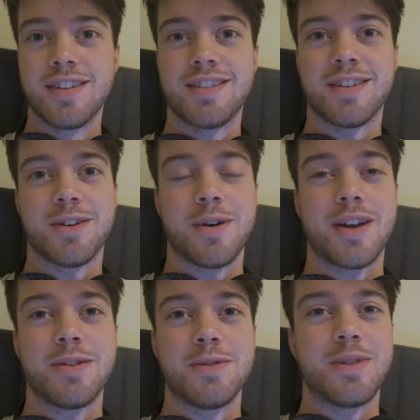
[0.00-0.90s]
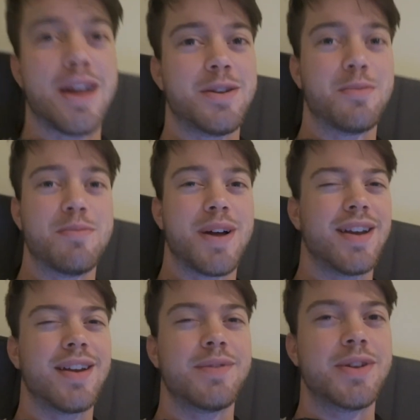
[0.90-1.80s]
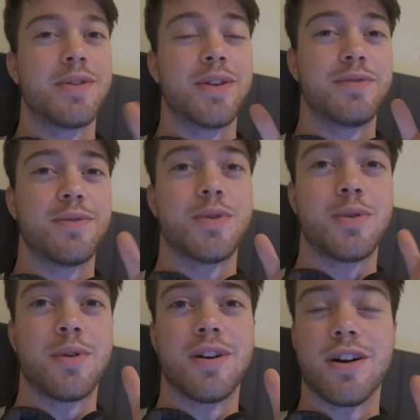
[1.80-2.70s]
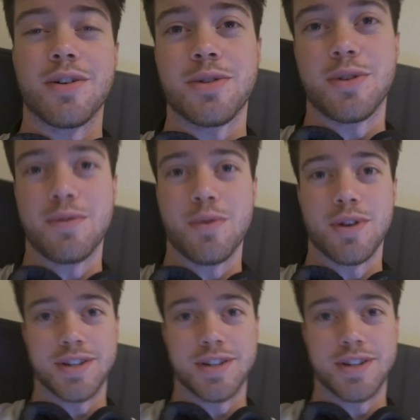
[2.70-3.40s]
So I know a lot of you might not even know that a four-door R34